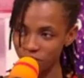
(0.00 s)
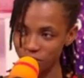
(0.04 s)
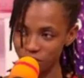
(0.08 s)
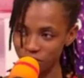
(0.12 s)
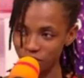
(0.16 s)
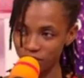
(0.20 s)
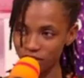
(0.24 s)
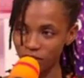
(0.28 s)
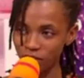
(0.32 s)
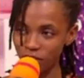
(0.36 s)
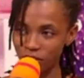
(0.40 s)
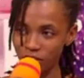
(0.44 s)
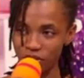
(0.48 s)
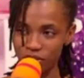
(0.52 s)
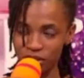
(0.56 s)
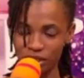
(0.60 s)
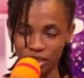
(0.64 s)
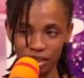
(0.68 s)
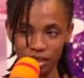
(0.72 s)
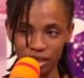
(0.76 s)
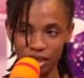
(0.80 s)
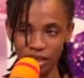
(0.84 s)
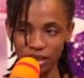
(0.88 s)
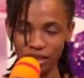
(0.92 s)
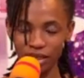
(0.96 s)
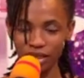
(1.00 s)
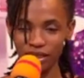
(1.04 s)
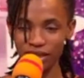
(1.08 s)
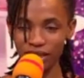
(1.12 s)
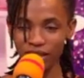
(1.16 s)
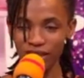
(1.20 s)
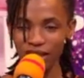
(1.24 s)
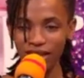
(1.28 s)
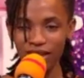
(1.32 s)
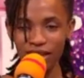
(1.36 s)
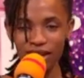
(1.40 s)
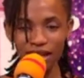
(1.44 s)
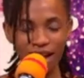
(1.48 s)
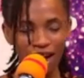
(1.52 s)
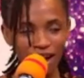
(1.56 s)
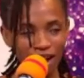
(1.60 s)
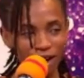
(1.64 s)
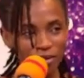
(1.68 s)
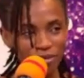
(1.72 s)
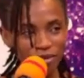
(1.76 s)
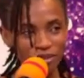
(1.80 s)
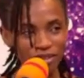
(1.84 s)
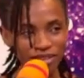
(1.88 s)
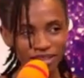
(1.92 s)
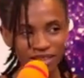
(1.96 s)
to read originally. I
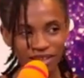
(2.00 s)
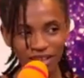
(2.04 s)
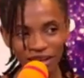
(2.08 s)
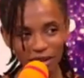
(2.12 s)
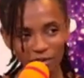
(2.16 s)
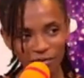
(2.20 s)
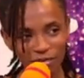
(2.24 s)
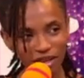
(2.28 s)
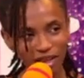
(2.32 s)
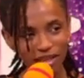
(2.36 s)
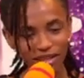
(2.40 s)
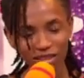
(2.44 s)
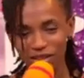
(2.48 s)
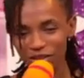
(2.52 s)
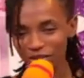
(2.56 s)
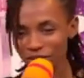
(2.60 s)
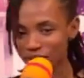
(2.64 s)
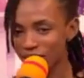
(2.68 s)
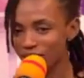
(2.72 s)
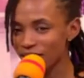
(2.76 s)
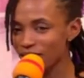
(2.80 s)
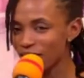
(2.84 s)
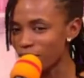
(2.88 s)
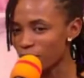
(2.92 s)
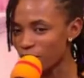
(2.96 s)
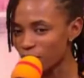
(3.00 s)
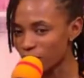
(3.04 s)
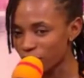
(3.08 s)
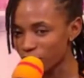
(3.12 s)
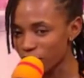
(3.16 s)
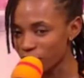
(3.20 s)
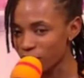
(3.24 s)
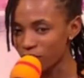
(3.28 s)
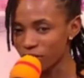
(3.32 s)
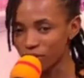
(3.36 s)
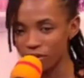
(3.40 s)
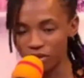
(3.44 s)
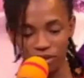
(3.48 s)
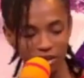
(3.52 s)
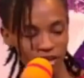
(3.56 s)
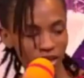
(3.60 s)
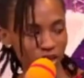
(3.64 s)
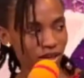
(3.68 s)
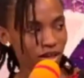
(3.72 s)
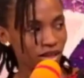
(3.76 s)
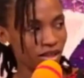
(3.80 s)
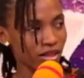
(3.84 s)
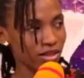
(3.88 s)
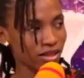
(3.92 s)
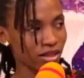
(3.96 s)
was the type that you see a book,
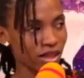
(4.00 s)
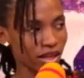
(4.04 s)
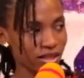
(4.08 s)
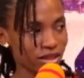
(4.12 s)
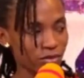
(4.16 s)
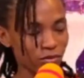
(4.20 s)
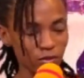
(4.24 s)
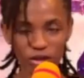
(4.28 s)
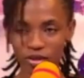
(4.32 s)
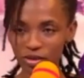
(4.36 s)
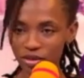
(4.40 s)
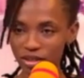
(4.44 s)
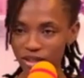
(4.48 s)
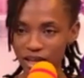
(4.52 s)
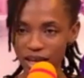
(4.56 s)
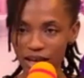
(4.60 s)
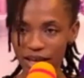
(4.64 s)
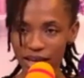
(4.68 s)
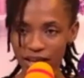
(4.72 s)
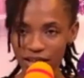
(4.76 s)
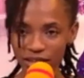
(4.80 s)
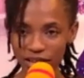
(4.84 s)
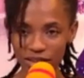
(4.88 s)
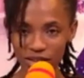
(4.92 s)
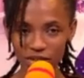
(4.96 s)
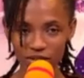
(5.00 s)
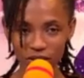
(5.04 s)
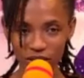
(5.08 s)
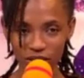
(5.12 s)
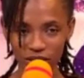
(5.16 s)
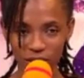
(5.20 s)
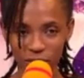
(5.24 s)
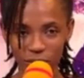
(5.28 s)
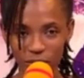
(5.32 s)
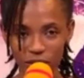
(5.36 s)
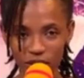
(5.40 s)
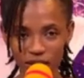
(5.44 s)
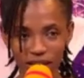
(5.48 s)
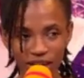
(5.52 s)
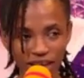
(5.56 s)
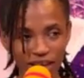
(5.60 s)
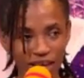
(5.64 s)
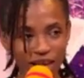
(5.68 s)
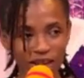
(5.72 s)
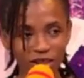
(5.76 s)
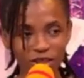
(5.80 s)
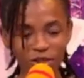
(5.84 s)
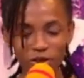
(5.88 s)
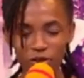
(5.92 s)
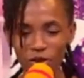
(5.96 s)
that's when you start heading the other way.
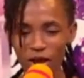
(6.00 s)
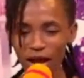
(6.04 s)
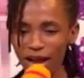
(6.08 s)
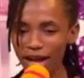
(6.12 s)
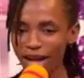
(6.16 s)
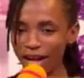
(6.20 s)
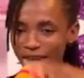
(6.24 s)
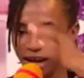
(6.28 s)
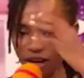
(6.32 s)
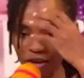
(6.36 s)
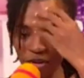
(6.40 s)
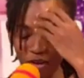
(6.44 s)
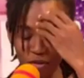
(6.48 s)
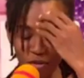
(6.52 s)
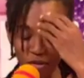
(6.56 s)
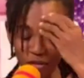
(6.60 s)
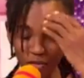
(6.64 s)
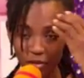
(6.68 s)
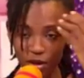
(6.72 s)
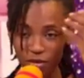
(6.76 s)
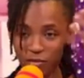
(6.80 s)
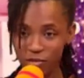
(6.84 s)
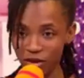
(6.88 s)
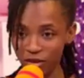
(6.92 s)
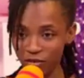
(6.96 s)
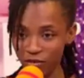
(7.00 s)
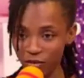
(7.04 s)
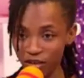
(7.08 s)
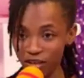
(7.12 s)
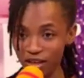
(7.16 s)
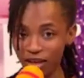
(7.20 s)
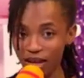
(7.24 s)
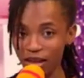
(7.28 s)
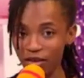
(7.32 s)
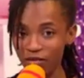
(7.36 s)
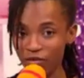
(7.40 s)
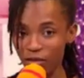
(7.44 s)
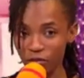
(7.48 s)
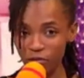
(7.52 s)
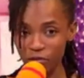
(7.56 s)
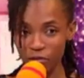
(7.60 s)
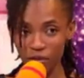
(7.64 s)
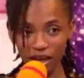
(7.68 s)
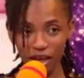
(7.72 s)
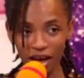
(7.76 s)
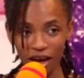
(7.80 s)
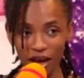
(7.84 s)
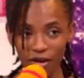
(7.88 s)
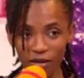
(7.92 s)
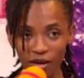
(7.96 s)
So I cannot remember for the life of
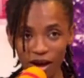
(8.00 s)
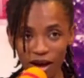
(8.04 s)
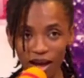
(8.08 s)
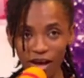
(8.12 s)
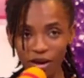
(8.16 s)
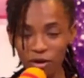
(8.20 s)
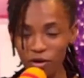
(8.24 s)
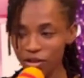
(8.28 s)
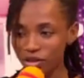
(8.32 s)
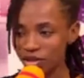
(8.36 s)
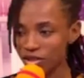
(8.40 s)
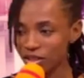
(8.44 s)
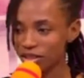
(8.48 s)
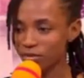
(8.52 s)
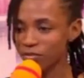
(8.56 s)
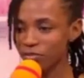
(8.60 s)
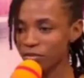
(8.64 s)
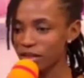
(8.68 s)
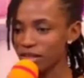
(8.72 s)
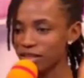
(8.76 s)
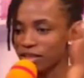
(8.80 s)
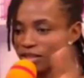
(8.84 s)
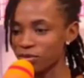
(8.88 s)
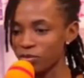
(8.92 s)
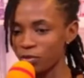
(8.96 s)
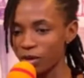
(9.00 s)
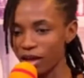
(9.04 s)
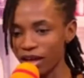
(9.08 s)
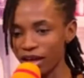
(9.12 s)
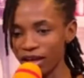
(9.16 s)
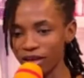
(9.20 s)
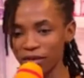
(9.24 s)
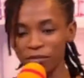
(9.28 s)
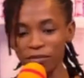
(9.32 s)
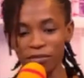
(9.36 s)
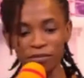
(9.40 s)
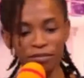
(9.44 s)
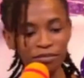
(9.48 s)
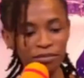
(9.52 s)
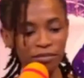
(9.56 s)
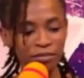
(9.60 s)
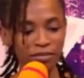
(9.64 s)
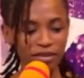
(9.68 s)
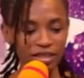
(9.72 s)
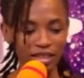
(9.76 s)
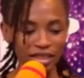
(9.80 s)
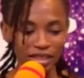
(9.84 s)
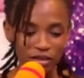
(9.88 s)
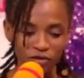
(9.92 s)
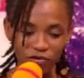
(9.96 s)
me how I got to the place where
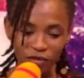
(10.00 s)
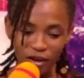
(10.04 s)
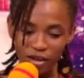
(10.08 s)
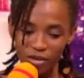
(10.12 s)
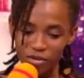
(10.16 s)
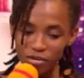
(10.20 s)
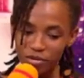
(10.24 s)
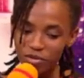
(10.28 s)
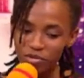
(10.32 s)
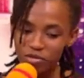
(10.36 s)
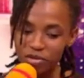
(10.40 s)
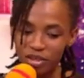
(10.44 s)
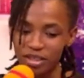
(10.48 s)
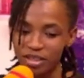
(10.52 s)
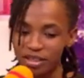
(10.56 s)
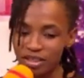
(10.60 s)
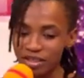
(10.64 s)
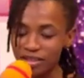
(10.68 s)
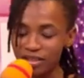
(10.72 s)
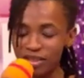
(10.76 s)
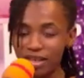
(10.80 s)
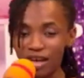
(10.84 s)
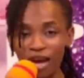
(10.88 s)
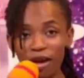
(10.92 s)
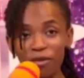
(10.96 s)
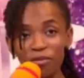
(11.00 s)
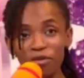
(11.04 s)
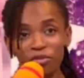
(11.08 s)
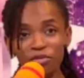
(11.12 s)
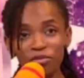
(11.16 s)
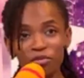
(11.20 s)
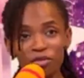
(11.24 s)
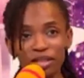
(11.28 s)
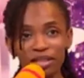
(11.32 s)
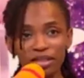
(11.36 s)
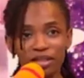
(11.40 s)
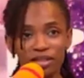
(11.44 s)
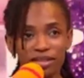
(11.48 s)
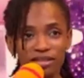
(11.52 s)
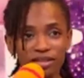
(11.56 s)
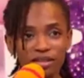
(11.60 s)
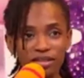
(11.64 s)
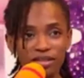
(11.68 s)
if I don't read, I would read